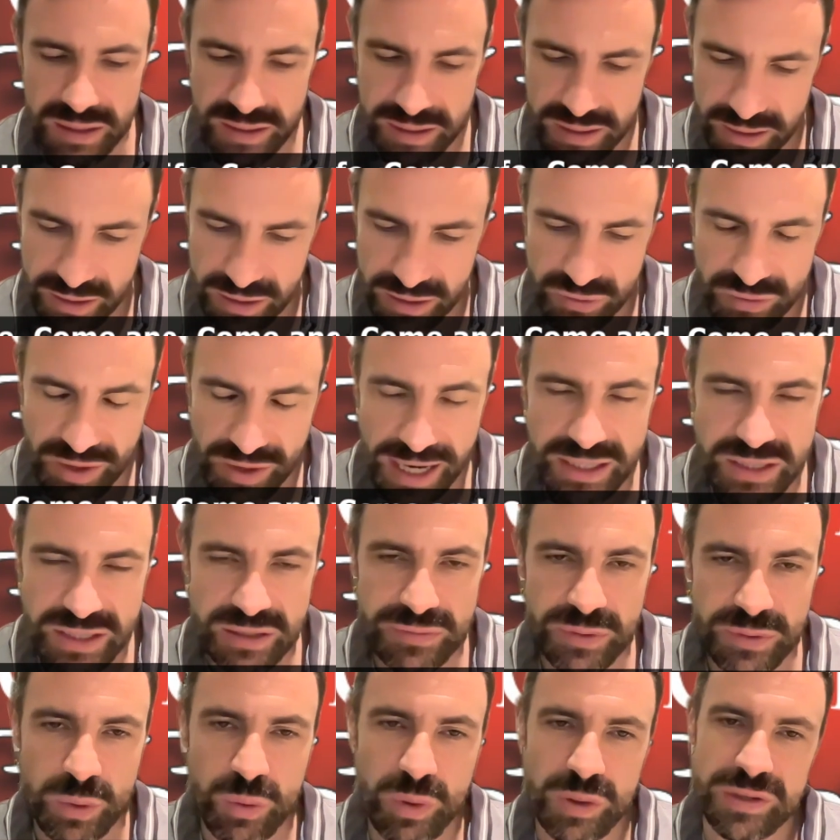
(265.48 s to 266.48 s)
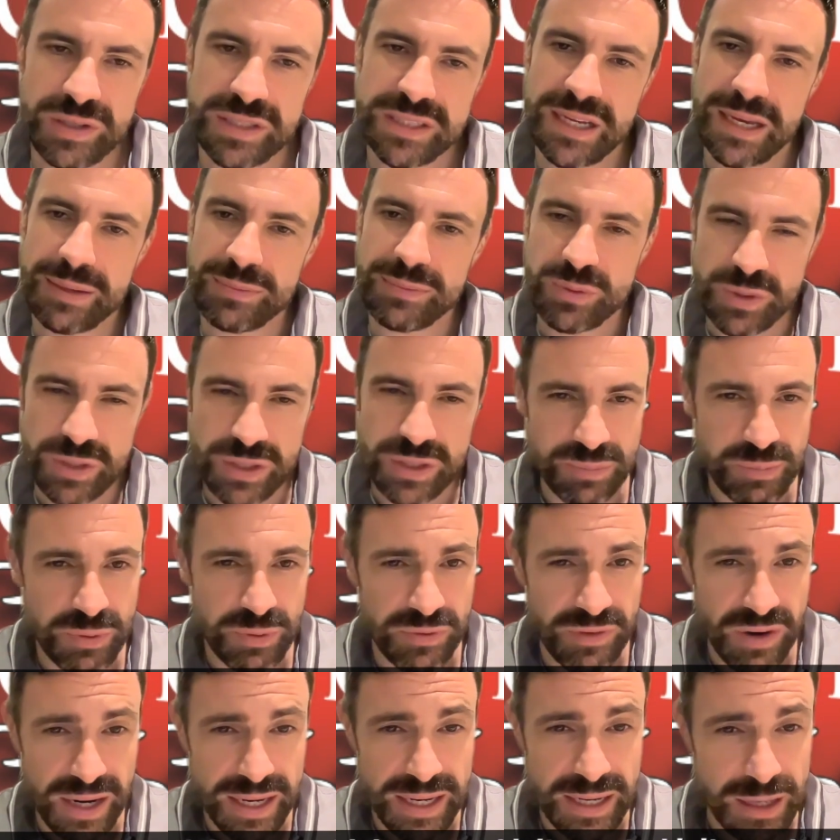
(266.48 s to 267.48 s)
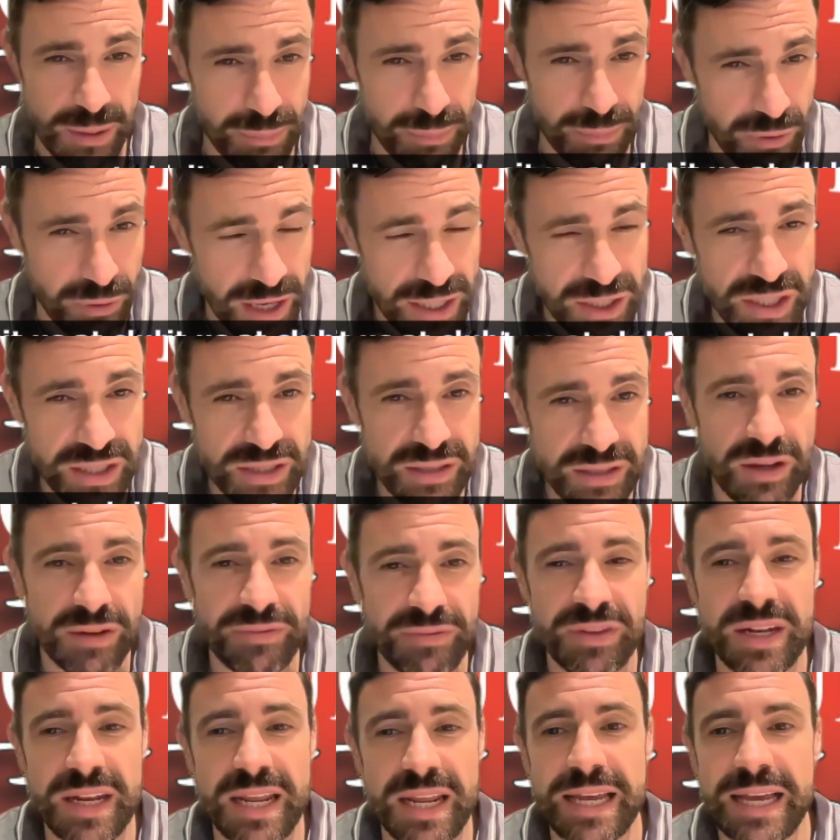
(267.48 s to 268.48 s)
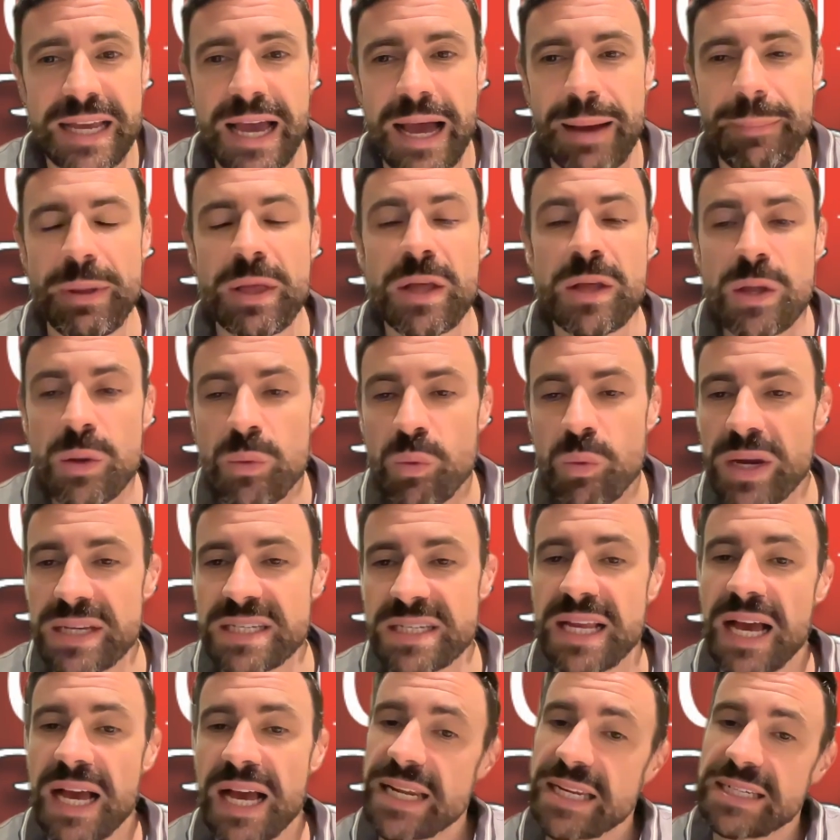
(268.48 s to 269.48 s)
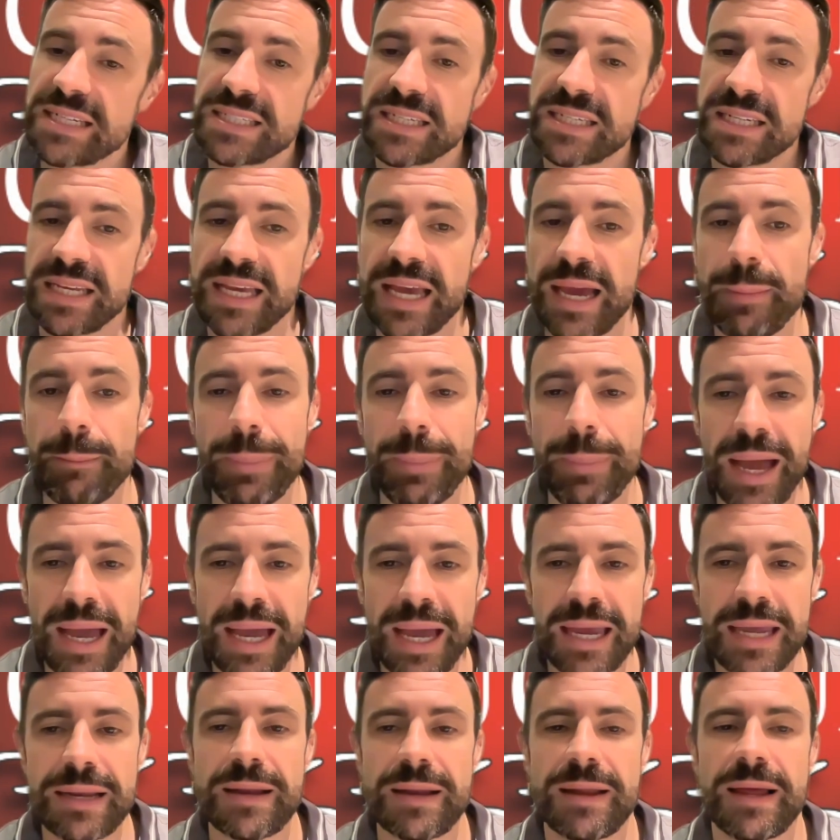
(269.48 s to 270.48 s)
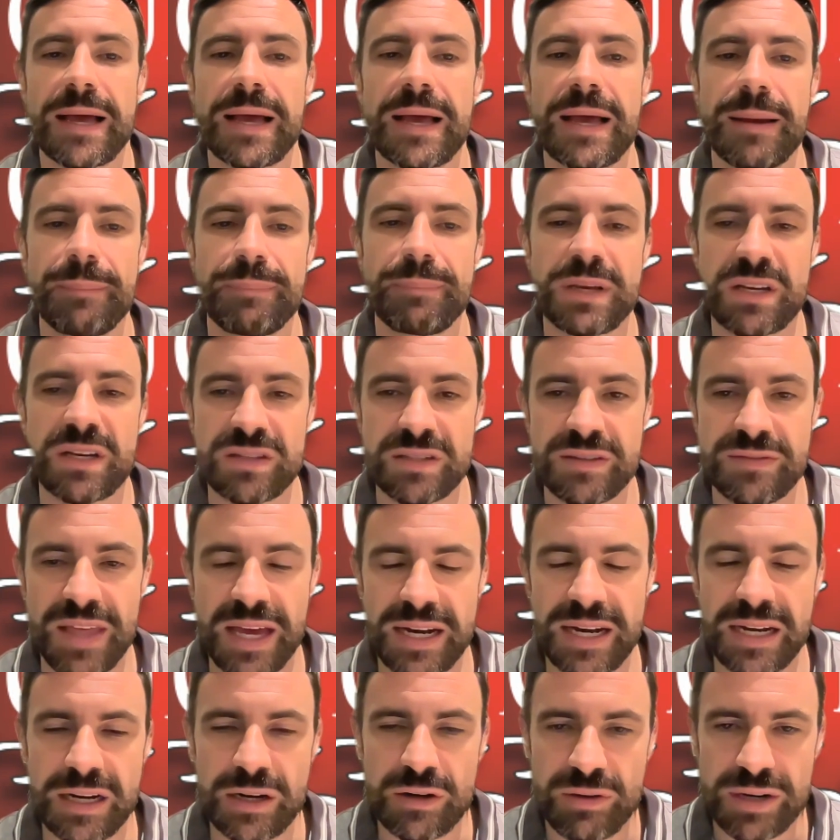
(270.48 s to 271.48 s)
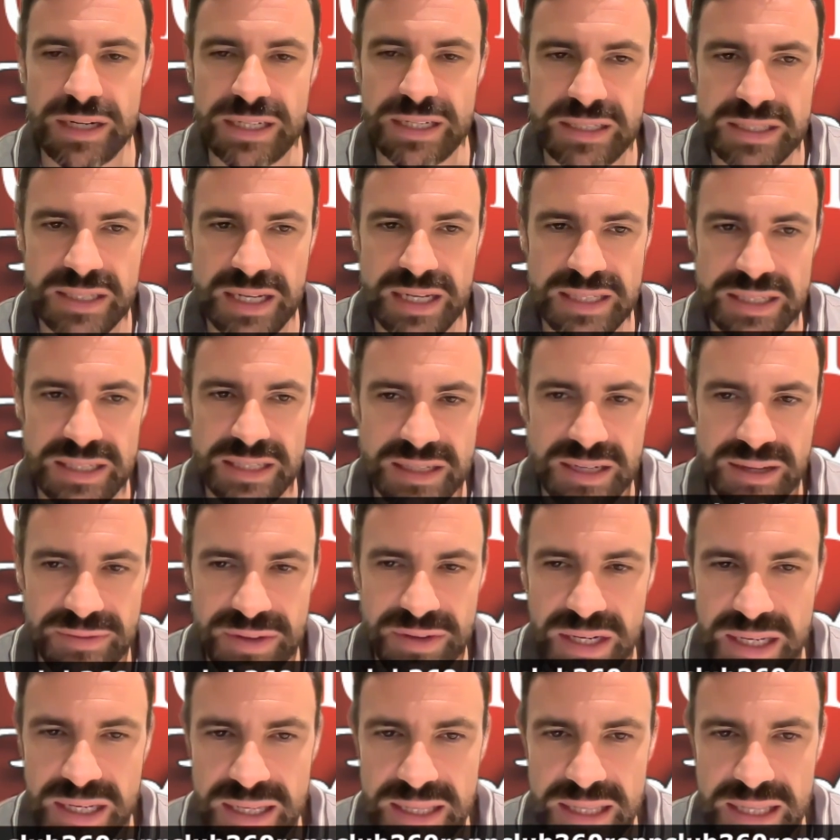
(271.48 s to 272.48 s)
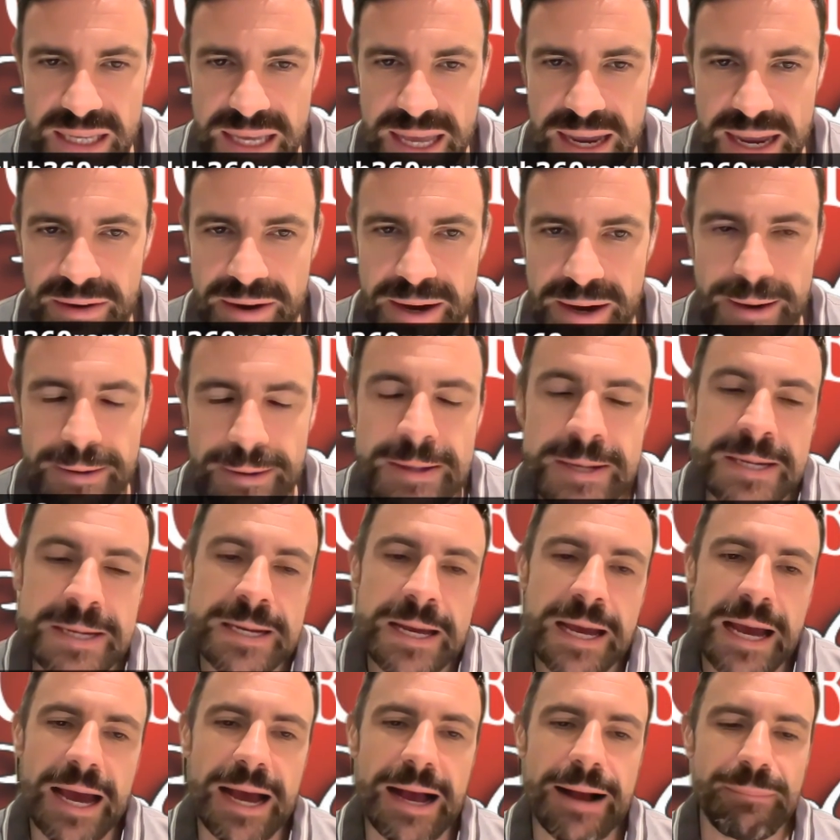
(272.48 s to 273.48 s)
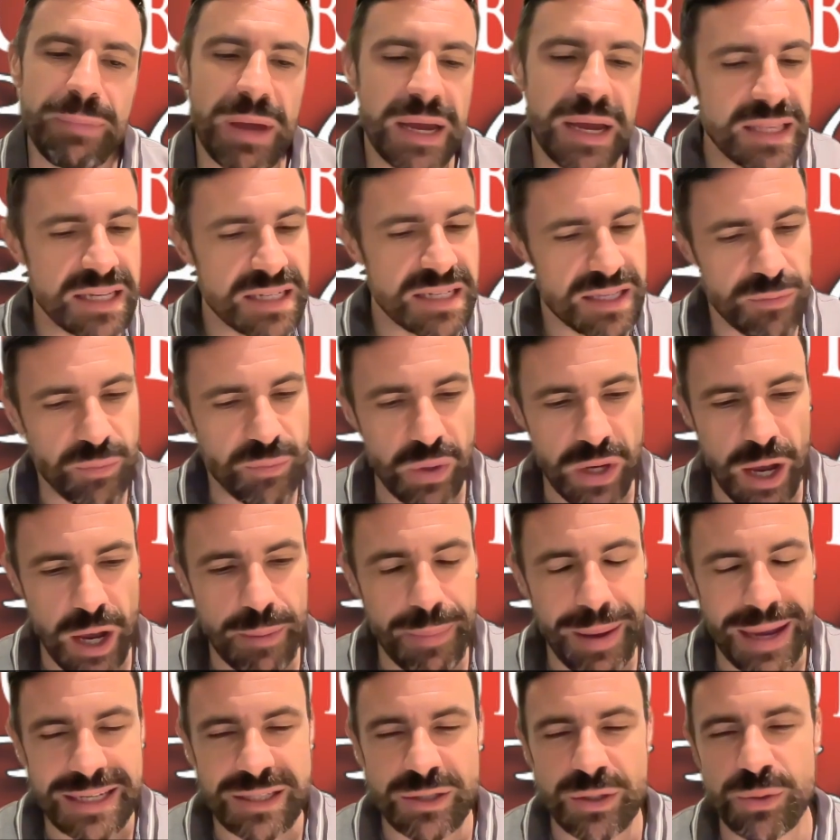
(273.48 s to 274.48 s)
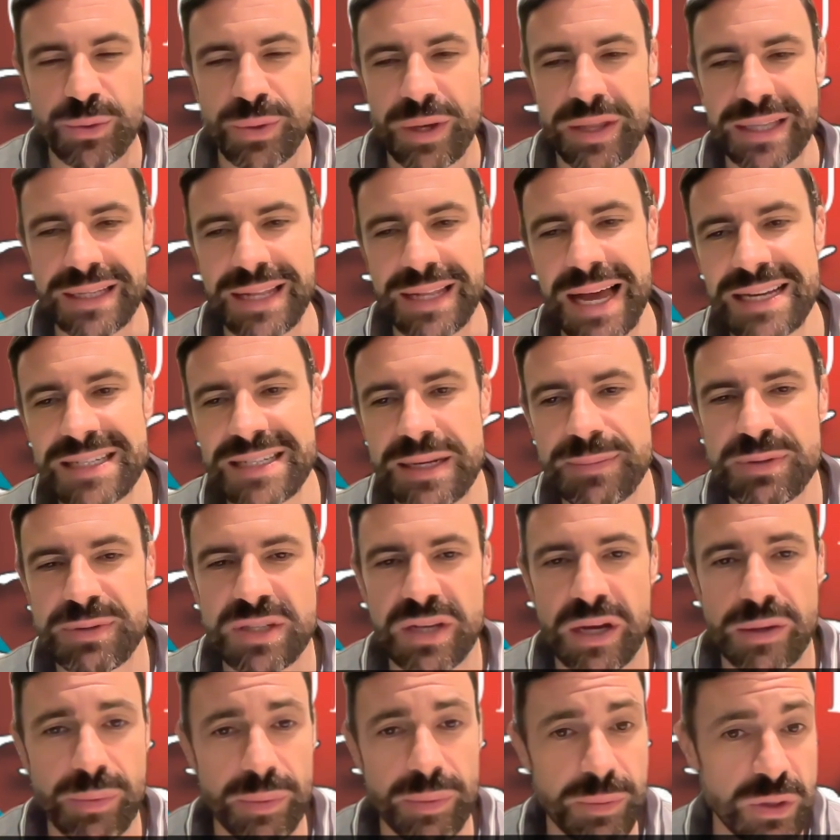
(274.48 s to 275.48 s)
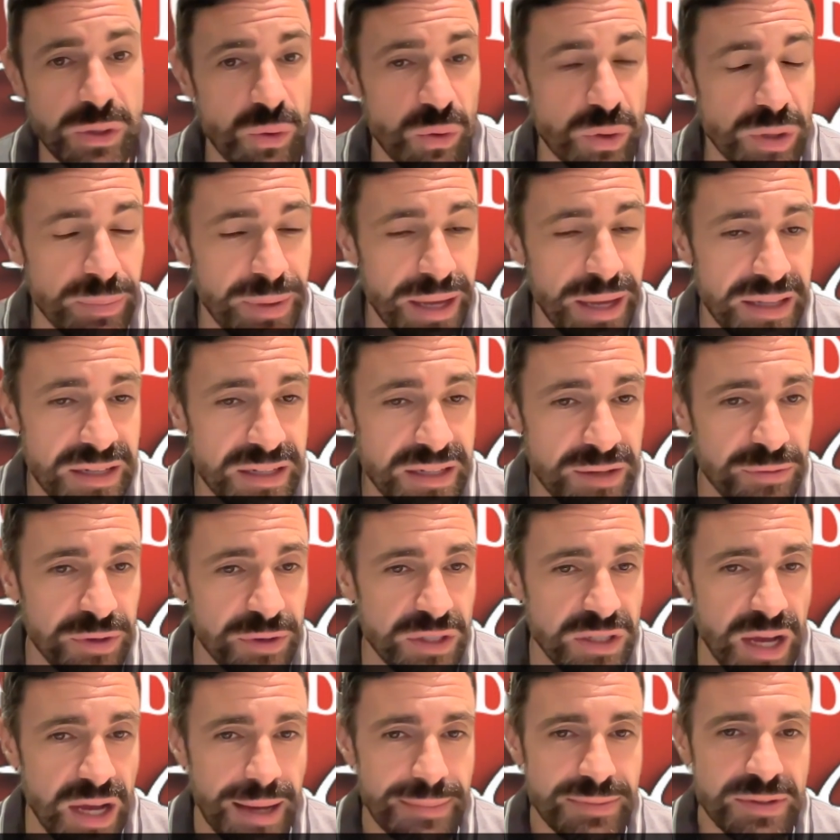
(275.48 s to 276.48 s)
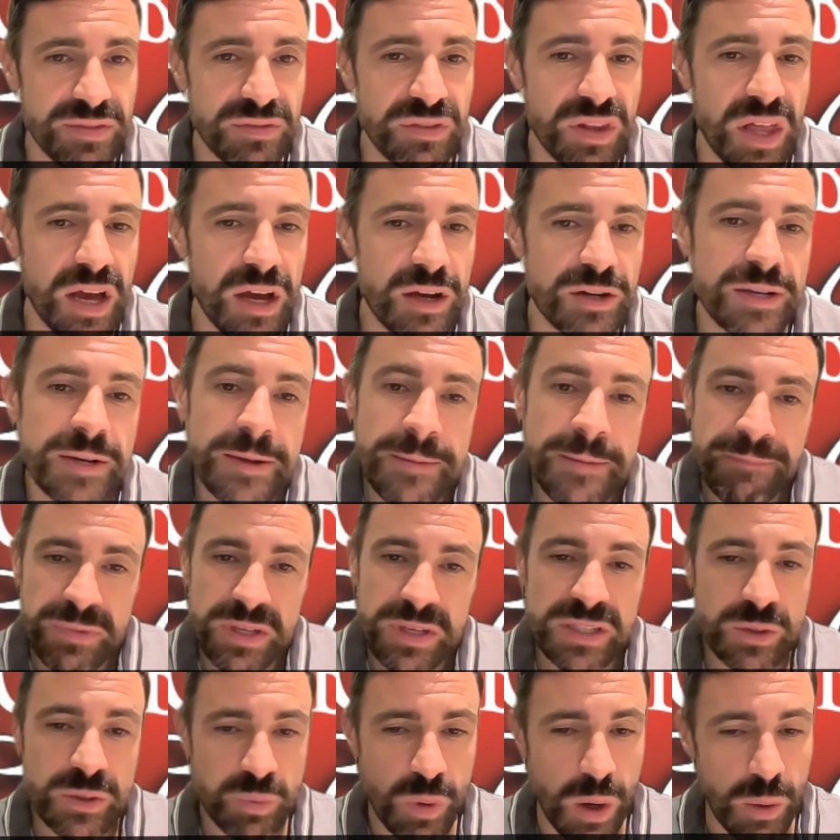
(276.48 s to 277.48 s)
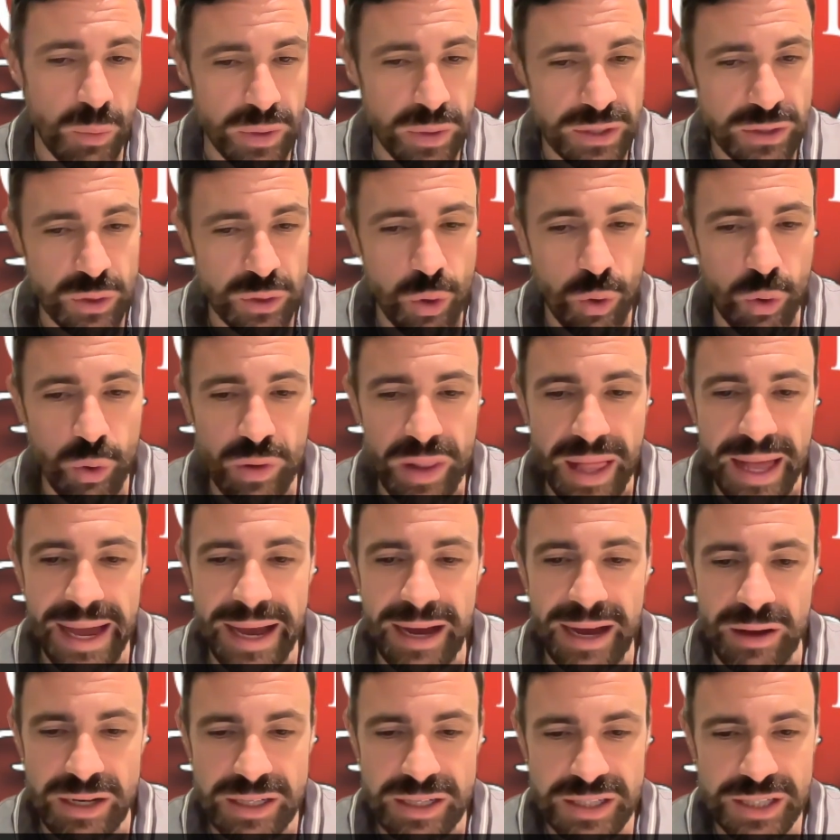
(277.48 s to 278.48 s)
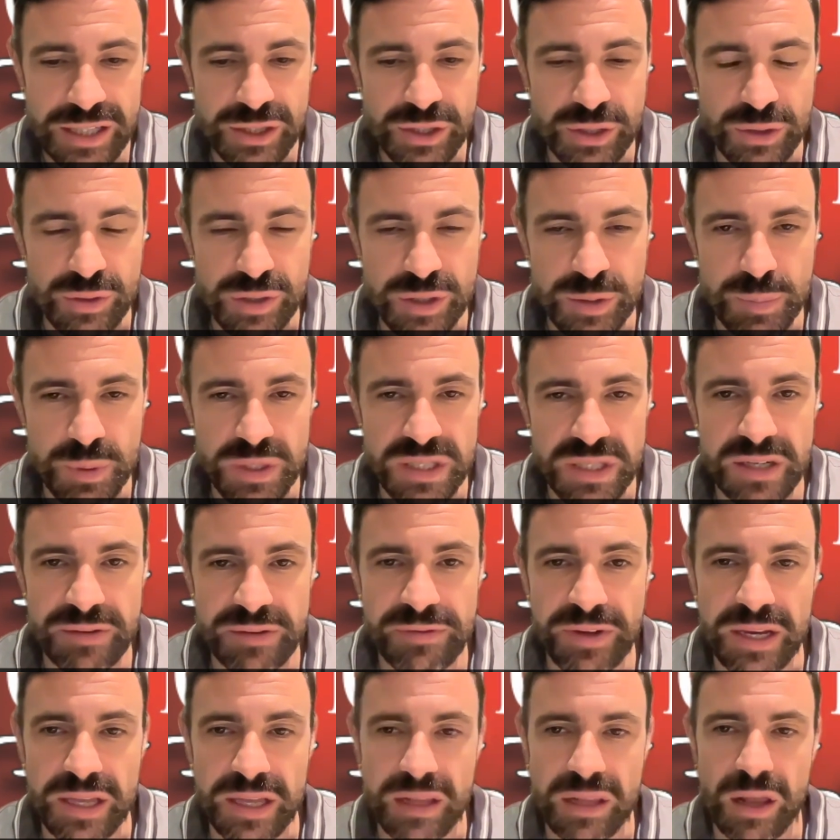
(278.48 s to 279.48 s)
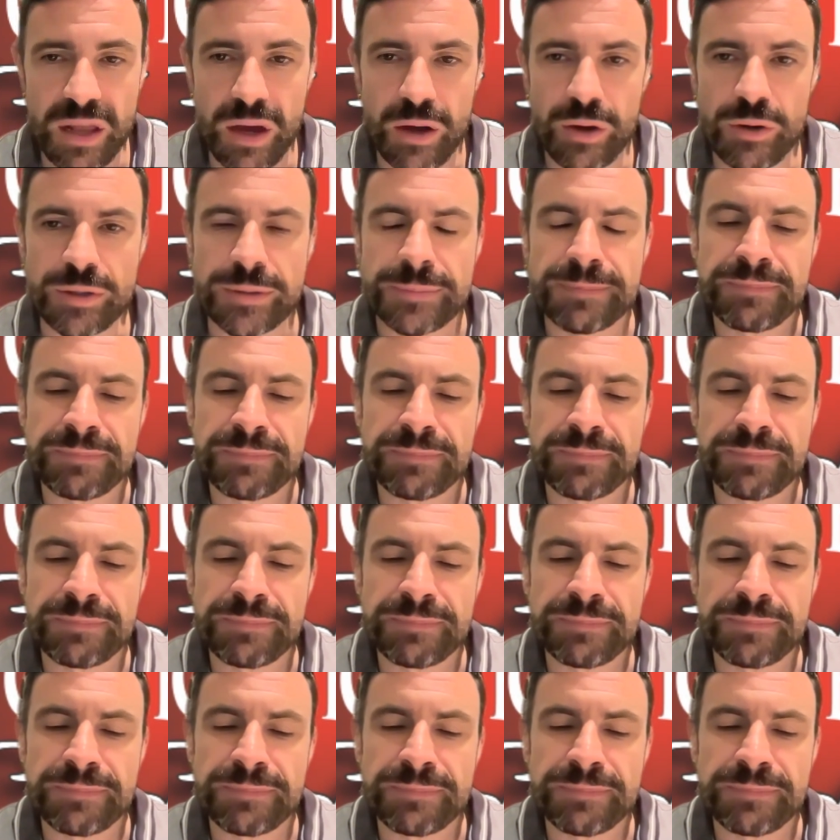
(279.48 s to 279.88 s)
contraction of the quadriceps, which is providing compression of the kneecap, we're starting to get pain because of that increased sensitivity in the area. And this, if we go back to the last episode when we talked about the different types of load, this is what we call our tissue-specific load.